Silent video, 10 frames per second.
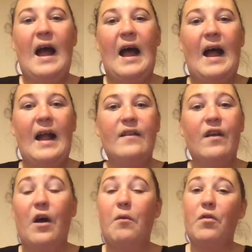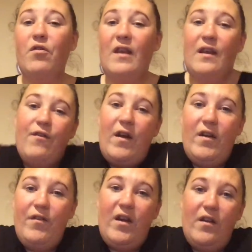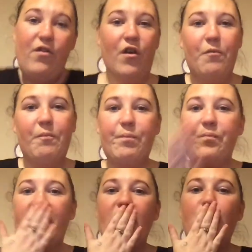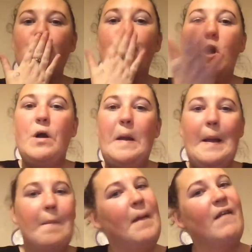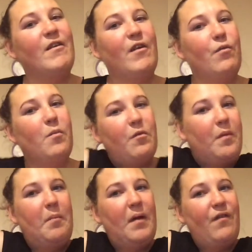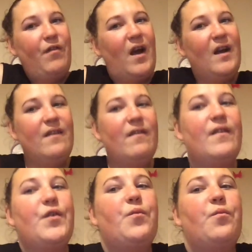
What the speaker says: and I will see you very, very soon. Merry Christmas, my butterflies.